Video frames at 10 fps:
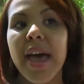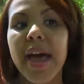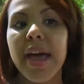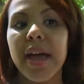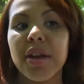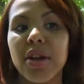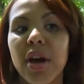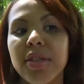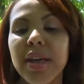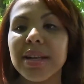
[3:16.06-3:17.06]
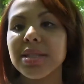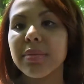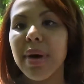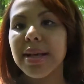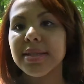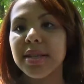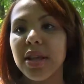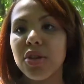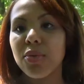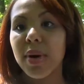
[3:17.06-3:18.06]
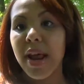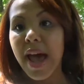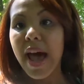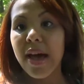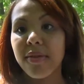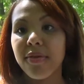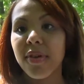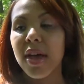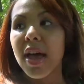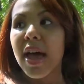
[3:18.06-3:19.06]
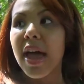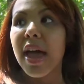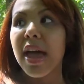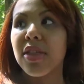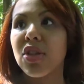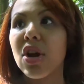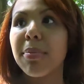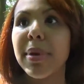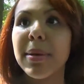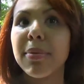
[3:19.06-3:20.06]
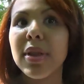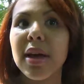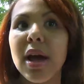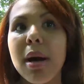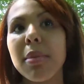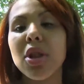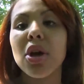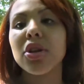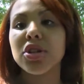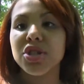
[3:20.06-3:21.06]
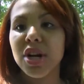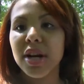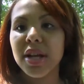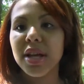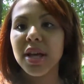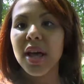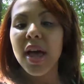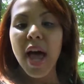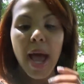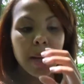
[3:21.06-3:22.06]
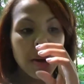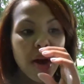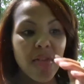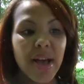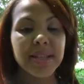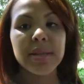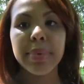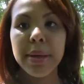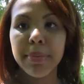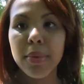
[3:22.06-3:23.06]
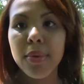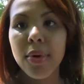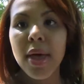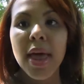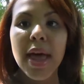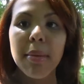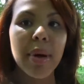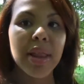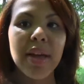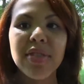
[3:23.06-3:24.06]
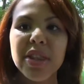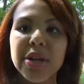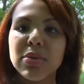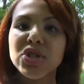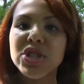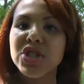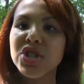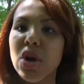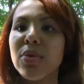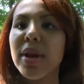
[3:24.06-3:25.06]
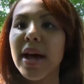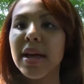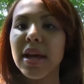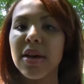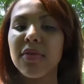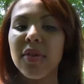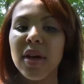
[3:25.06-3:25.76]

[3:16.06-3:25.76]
And that's the mindset that you want to have. And there are people that come along your journey. I know I've had some people in my life that they were just so negative,